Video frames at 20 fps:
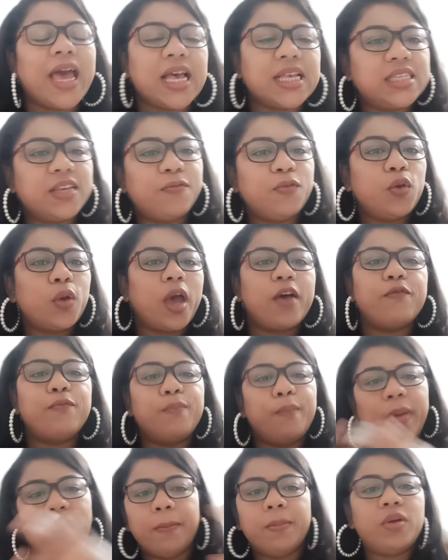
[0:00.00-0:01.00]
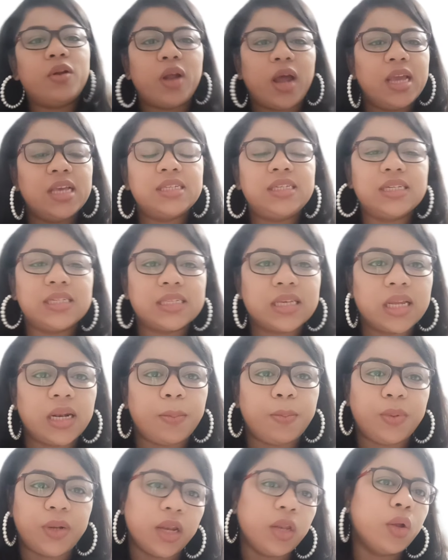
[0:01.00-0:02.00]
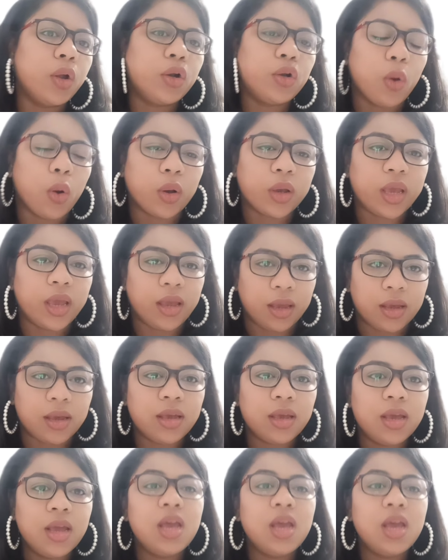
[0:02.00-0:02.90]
as if you have memorized a script and you're talking.